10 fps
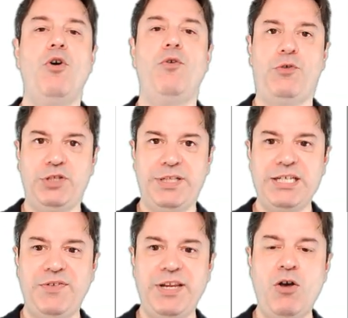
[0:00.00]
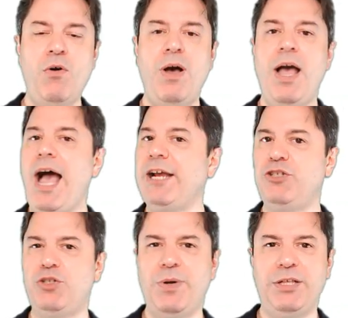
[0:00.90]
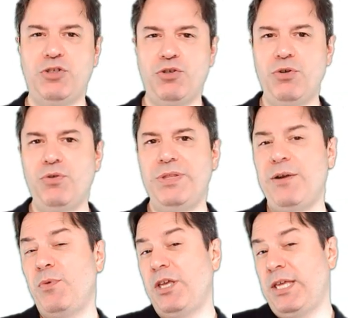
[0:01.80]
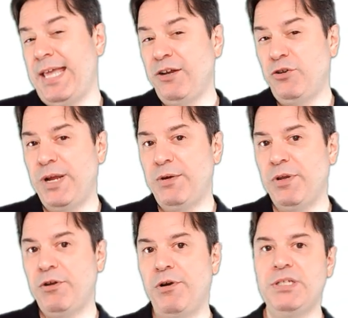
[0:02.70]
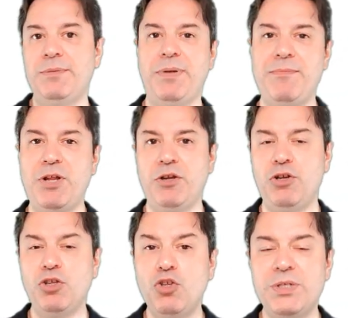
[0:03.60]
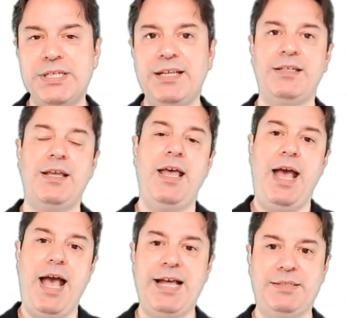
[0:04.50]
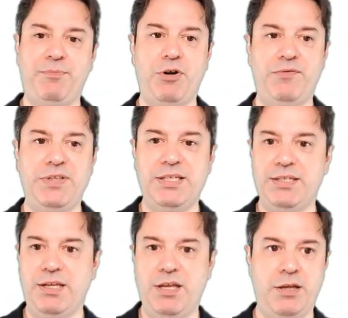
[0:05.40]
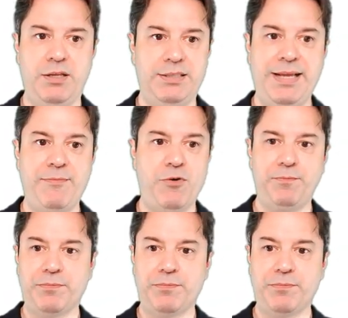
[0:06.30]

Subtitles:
For today's video, I just wanted to show you that we can create recurrence, but I'm not going to use it as part of this demo.